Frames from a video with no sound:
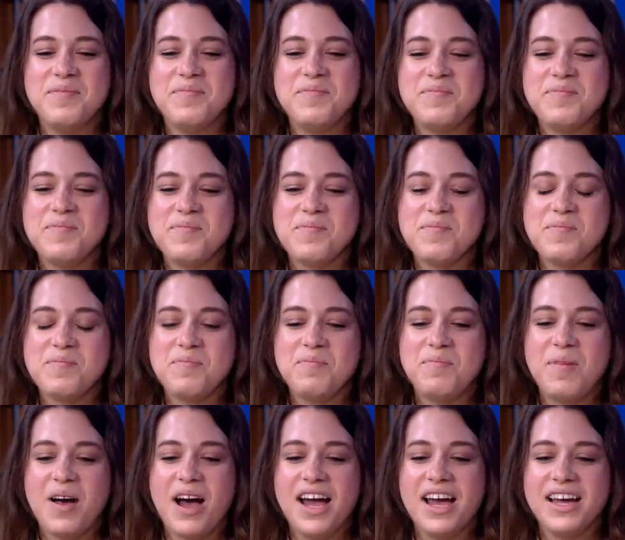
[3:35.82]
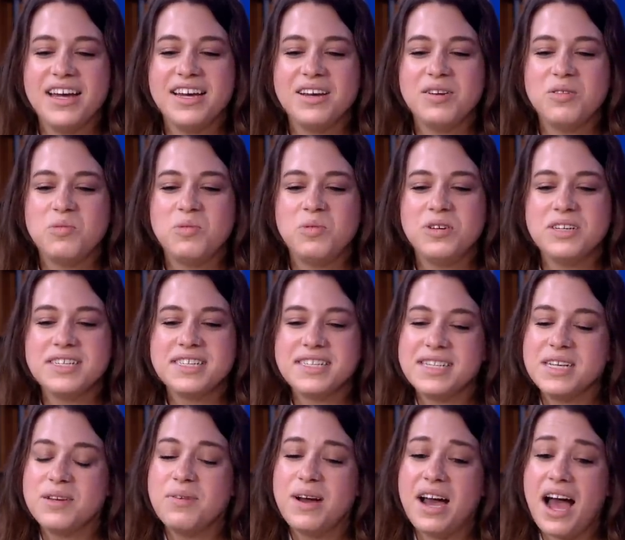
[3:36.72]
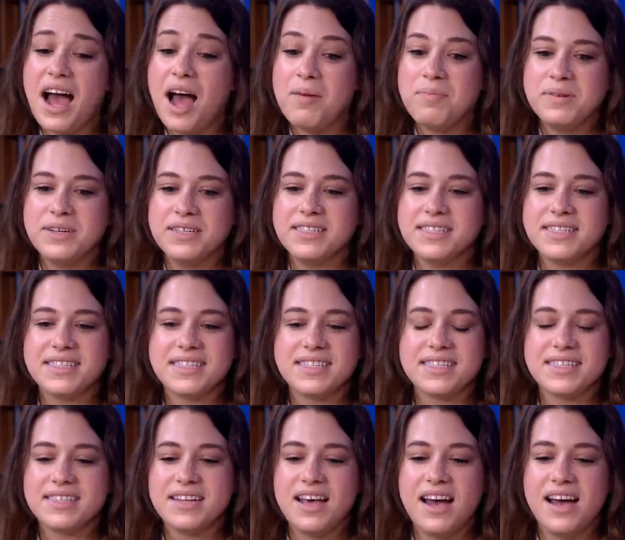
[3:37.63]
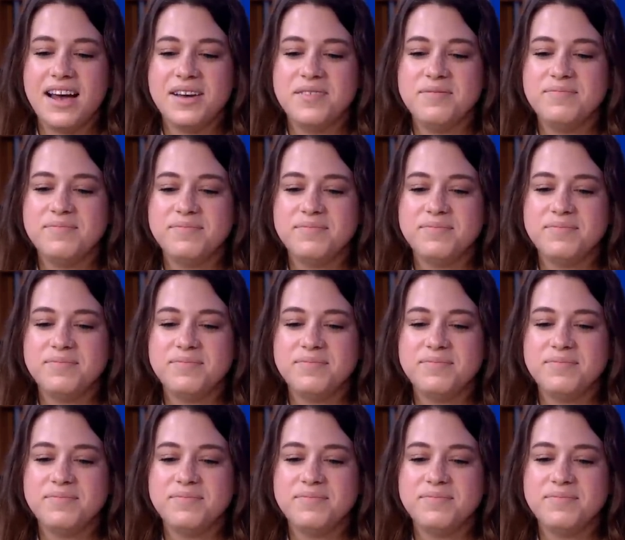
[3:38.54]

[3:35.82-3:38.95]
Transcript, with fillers: Um, but we'll see what happens um,